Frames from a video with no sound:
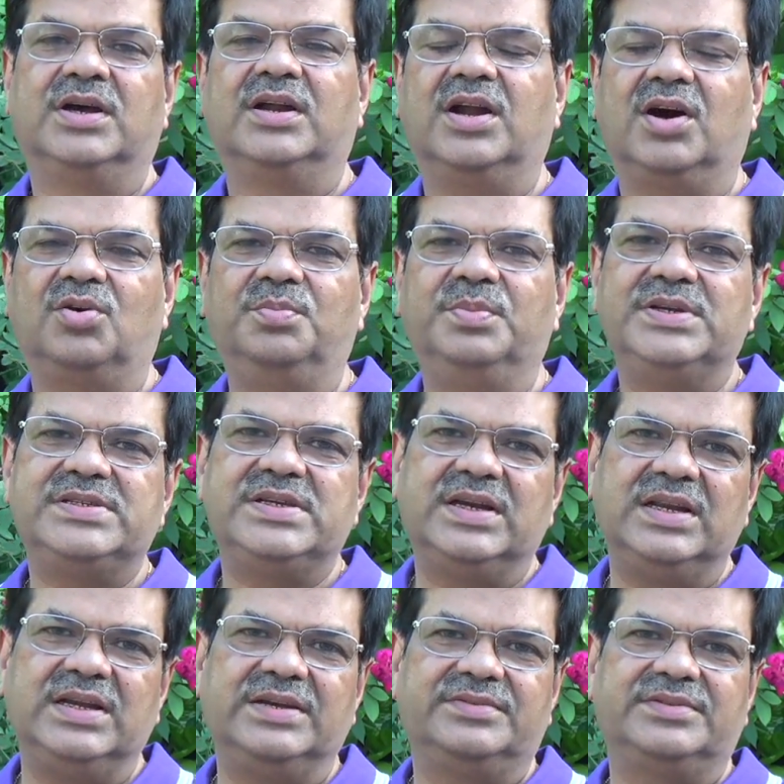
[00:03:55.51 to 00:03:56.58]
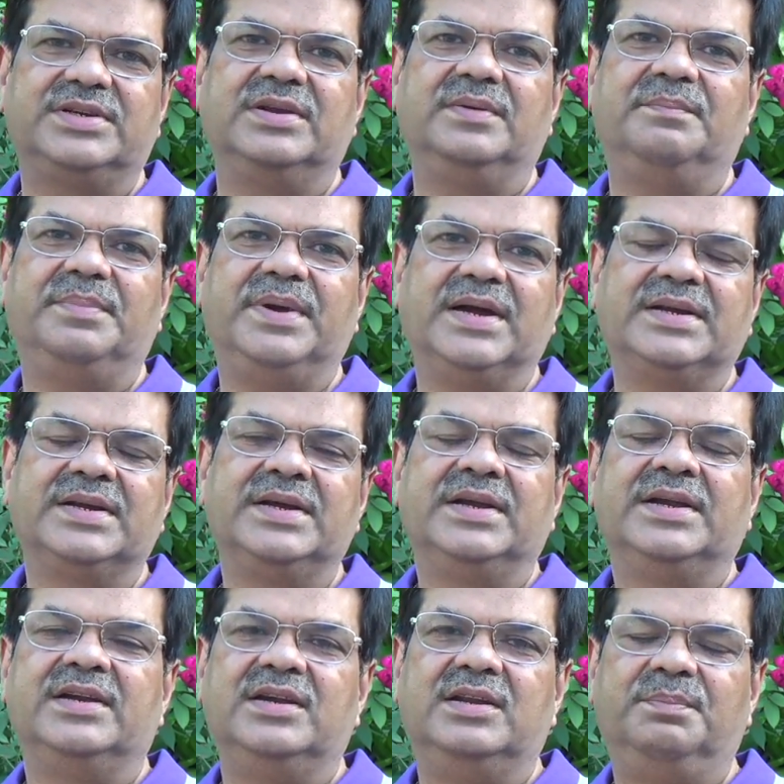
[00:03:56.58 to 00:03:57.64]
Rahu basically gives it impact
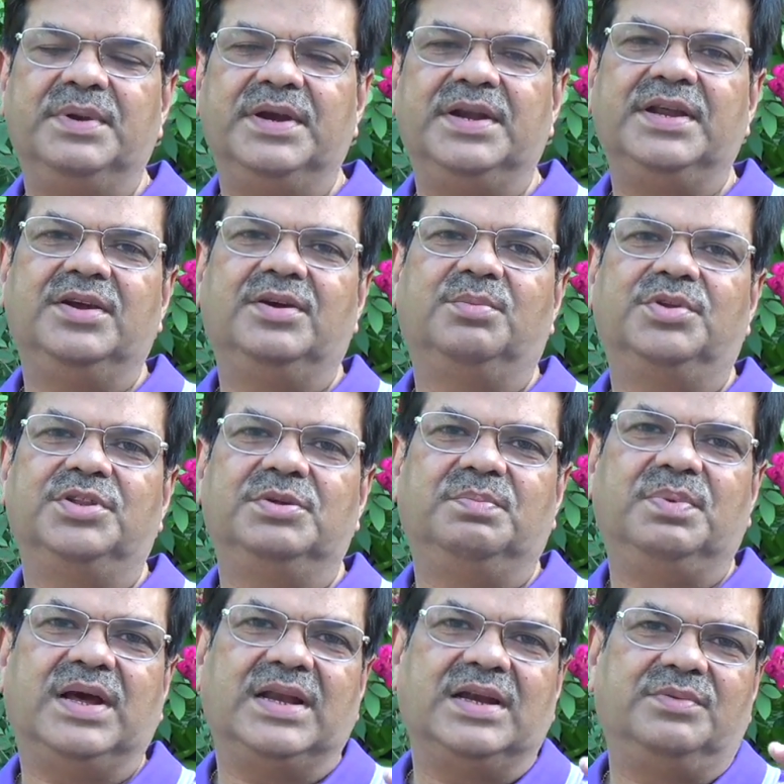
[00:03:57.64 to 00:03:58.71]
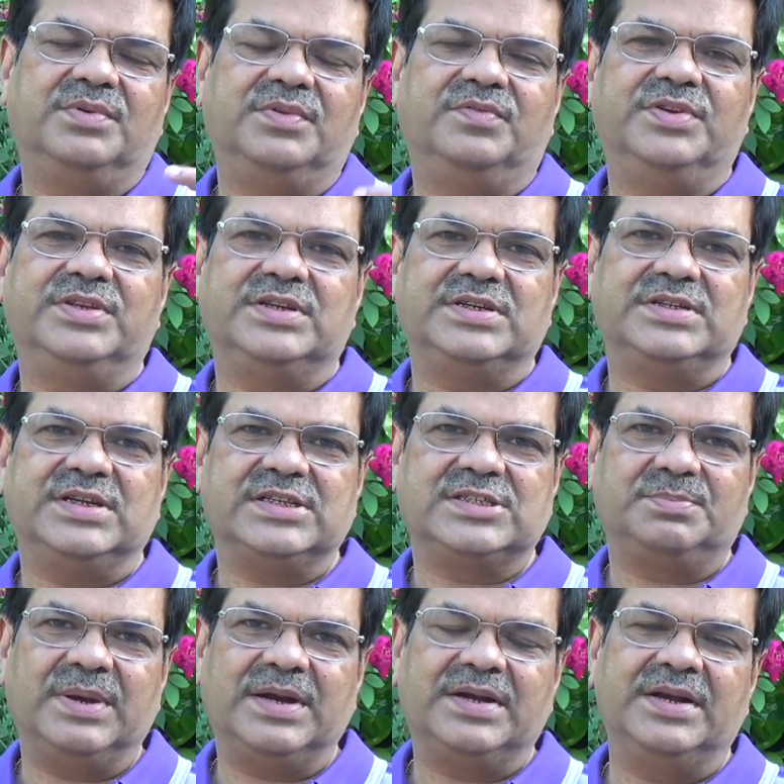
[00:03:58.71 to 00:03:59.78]
depending upon the planet with which it is
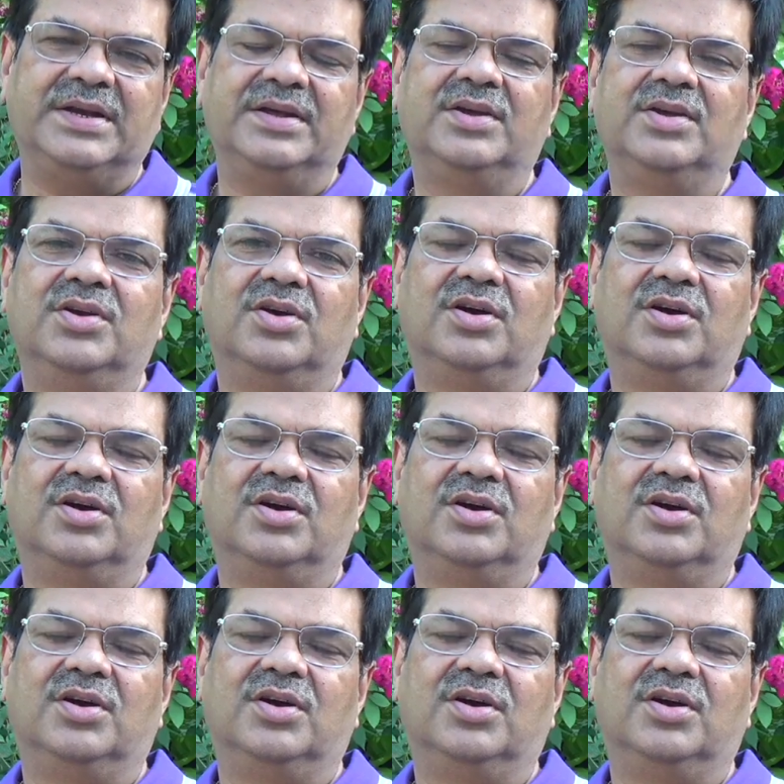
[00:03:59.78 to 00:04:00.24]
aspected